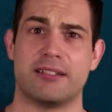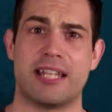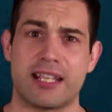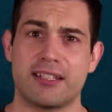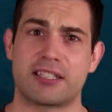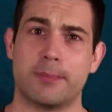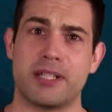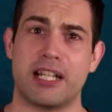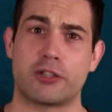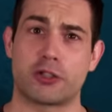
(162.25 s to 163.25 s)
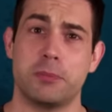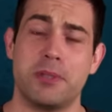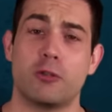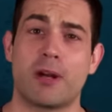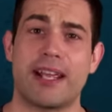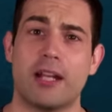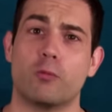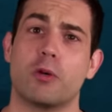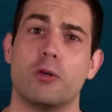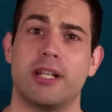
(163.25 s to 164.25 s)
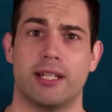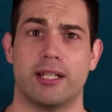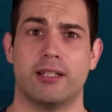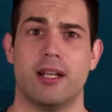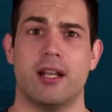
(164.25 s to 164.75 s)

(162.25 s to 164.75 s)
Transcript: taking something that should be great and ruining it.